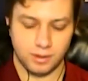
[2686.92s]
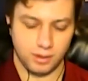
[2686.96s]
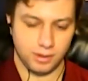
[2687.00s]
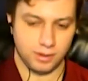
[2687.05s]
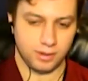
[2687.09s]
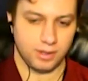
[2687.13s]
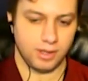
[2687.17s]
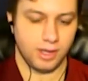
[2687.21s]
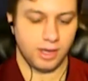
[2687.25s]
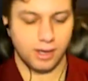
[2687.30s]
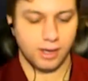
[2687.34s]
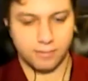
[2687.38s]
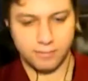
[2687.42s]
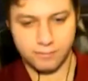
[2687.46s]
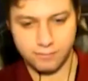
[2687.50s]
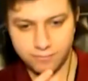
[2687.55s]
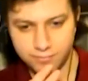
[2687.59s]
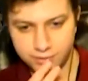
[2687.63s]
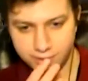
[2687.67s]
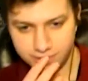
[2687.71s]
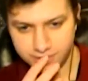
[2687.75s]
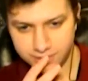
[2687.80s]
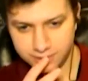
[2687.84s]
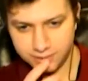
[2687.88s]
Yeah,
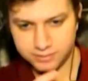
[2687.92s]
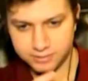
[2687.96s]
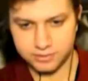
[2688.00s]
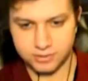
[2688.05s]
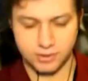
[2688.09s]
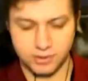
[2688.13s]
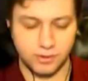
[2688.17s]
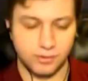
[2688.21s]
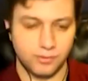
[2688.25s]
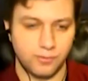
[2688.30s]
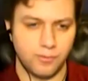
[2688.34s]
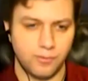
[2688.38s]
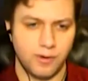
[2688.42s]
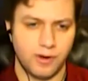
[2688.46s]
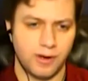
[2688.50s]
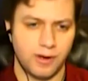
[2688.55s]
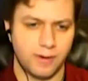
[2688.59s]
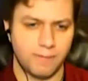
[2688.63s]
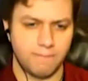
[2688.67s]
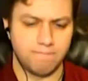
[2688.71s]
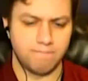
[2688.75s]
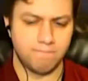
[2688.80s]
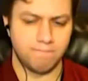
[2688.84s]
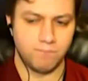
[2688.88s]
very good. So
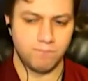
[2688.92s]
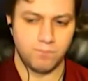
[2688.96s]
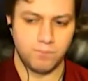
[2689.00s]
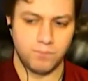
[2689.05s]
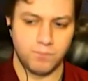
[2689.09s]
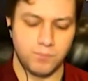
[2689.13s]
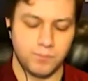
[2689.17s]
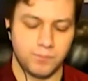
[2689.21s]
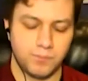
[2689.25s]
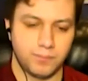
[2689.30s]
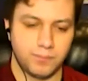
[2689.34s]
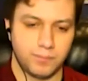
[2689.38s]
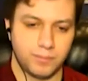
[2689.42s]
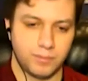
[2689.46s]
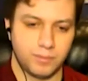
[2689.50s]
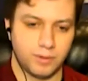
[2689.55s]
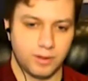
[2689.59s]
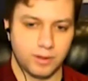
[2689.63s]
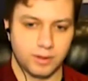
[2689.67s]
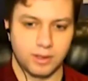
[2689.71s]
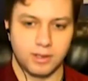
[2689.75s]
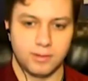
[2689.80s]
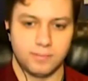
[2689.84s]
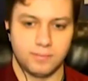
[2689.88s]
um,
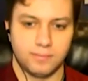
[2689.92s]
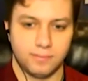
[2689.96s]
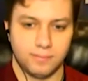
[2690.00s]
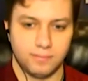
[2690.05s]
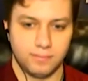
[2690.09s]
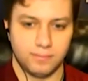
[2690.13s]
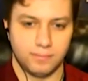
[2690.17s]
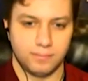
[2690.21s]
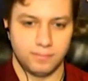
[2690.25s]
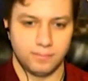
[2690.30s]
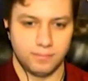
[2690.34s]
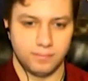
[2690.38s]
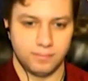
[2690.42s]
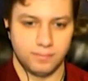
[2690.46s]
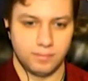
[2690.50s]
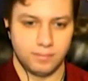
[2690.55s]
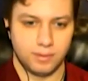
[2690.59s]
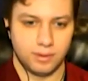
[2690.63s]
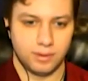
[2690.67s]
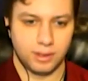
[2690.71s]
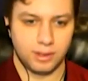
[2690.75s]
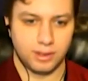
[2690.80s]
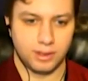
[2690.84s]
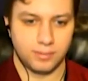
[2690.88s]
I'll come.
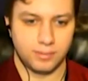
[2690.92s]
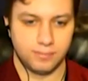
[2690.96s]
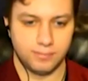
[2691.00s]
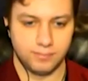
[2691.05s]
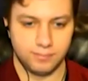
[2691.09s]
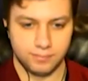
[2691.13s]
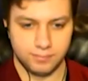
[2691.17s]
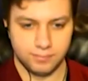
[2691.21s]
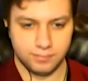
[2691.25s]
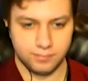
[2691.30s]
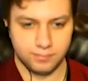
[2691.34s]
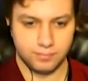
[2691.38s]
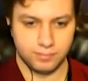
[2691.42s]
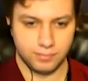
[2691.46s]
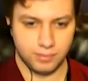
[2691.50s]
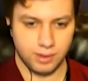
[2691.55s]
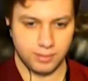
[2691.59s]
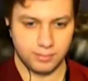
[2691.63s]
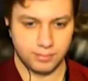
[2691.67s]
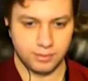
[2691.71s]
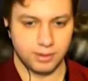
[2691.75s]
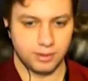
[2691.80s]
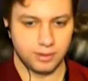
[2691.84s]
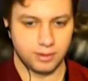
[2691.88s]
Um,
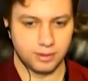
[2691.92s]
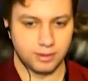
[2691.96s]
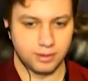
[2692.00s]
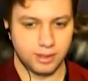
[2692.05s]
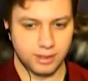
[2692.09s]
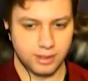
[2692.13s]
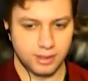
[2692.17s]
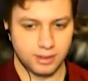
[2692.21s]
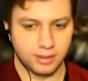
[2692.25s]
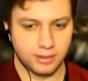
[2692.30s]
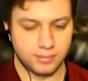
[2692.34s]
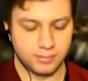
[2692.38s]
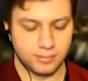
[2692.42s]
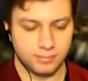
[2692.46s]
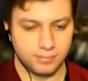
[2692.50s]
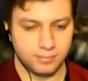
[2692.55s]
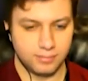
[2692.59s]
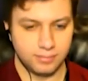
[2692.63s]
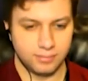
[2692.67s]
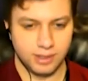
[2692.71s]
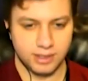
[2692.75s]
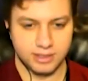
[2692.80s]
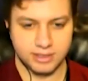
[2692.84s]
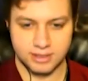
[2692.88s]
I'm going to look at a
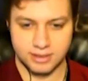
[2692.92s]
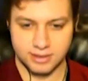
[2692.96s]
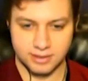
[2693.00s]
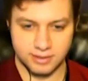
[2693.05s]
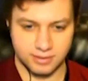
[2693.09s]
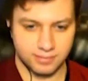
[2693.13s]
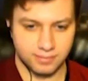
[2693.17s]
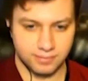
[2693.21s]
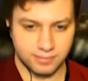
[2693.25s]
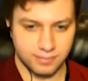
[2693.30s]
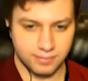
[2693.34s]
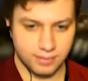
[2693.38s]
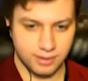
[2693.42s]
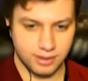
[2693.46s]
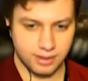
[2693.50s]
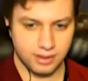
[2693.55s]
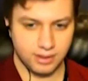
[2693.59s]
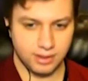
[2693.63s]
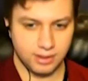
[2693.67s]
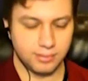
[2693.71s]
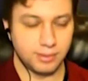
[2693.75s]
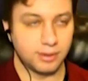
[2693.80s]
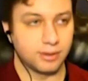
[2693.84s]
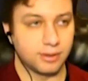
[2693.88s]
ask a,
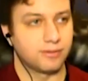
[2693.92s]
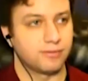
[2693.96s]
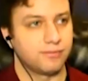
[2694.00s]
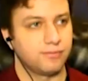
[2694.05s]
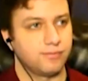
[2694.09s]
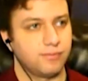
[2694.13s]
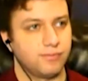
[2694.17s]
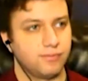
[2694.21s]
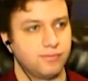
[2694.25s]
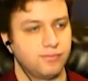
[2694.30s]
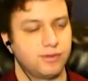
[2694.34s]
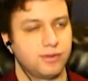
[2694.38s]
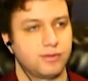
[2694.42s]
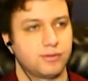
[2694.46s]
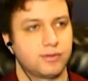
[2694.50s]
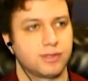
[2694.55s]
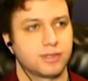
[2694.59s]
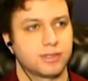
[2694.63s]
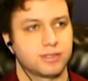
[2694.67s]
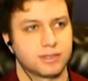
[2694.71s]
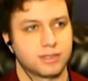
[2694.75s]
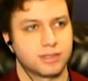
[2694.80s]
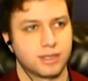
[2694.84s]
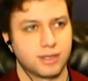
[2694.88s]
about a few
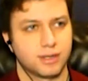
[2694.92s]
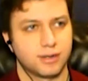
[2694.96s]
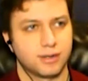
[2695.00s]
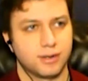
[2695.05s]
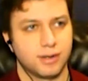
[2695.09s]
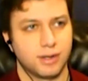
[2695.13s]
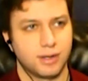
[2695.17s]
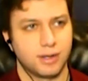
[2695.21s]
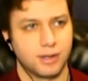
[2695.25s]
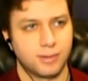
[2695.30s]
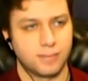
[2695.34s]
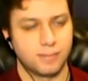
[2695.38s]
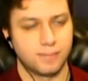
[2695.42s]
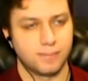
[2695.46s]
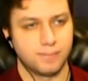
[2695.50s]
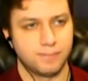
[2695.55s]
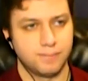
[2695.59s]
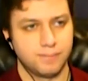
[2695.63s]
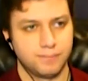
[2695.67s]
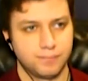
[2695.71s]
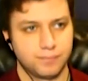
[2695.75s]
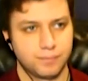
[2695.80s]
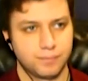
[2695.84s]
things there. Um,